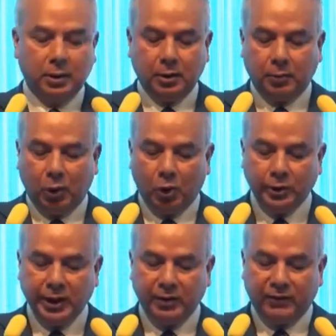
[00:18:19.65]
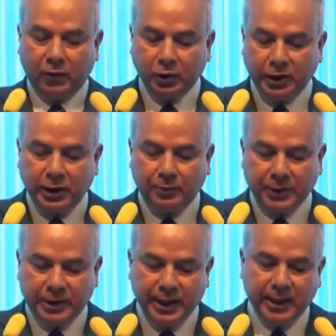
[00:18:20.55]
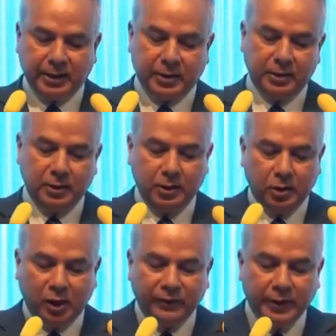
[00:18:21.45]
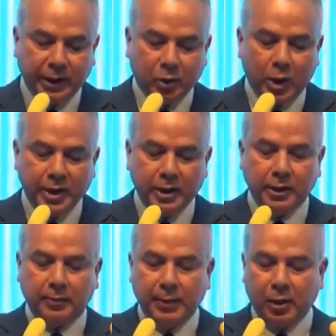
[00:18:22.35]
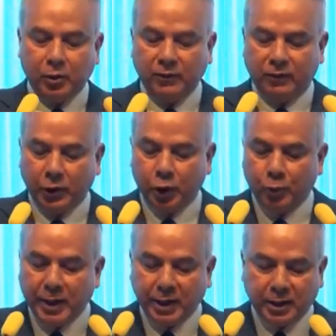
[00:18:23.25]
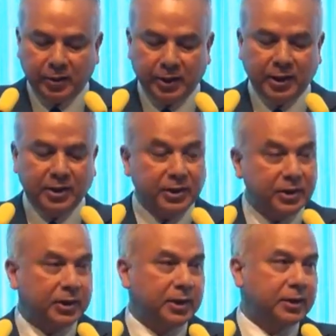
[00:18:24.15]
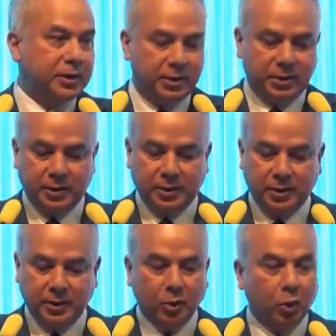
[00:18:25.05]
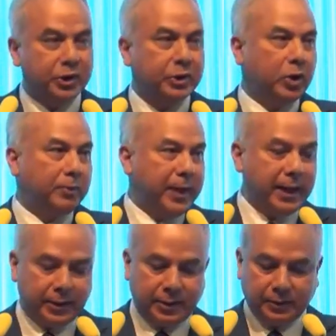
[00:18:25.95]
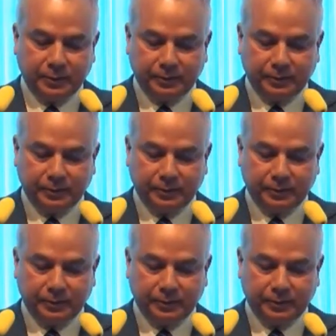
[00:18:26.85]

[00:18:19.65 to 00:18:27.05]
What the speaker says: more than 40% of the required amount for humanitarian assistance was not met.